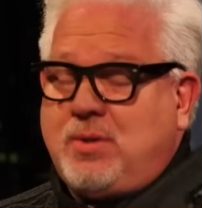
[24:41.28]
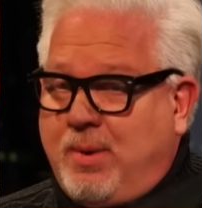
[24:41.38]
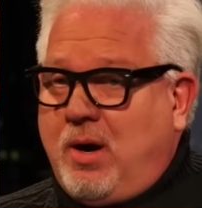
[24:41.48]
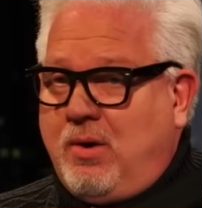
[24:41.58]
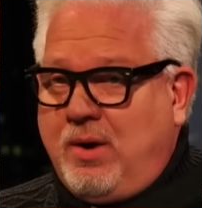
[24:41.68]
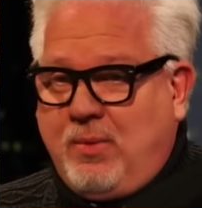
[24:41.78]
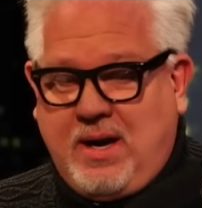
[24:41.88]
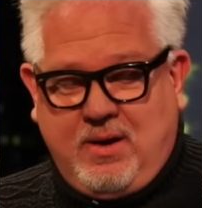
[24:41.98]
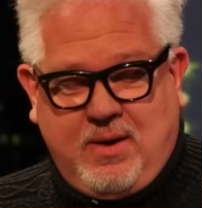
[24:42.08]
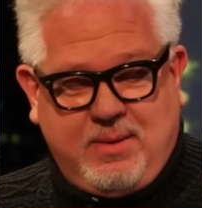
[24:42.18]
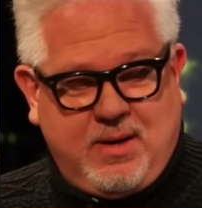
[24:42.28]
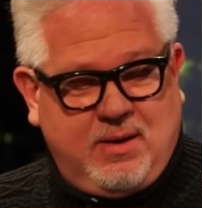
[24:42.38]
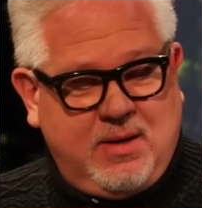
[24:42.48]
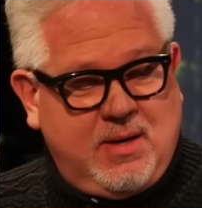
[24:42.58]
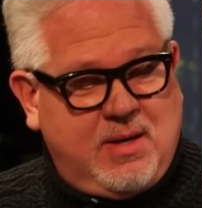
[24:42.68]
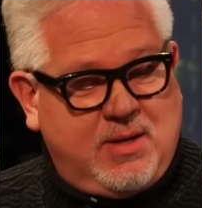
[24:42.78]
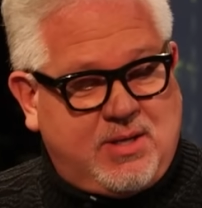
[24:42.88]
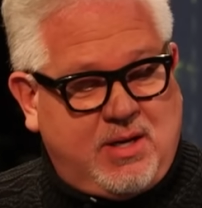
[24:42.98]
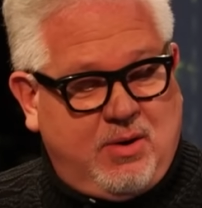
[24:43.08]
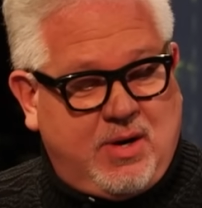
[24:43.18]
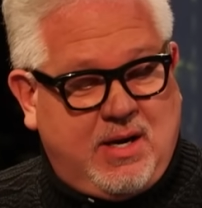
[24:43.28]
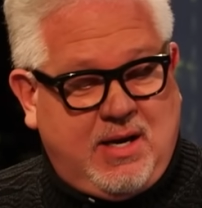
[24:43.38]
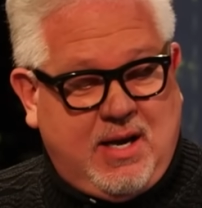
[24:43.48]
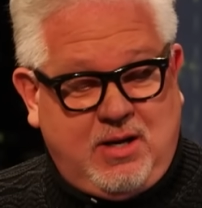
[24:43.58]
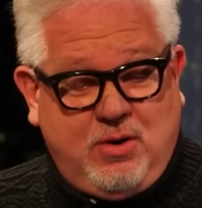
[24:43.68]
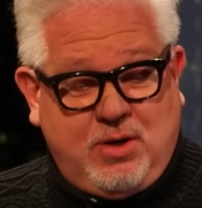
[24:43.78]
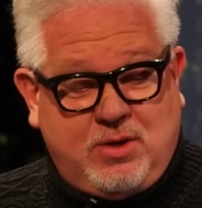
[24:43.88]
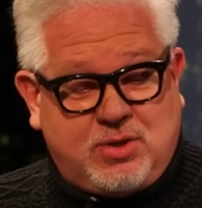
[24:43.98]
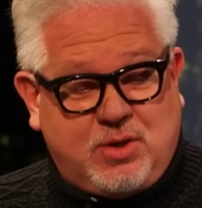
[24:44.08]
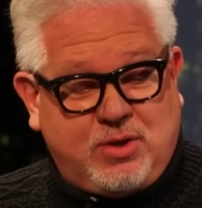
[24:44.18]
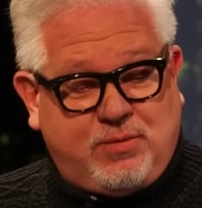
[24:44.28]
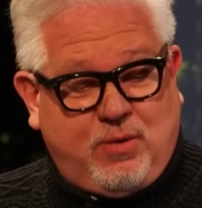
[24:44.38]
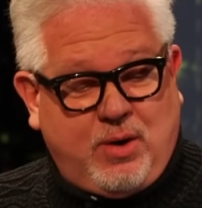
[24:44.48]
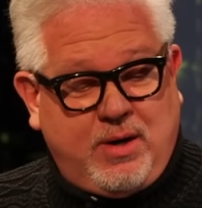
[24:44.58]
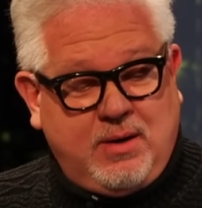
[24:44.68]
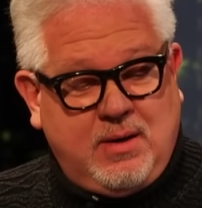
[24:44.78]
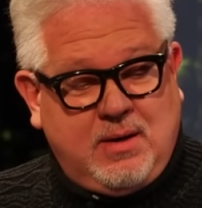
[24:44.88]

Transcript: Tomorrow on radio, I'm going to tell you where you can get it. You can just search for it.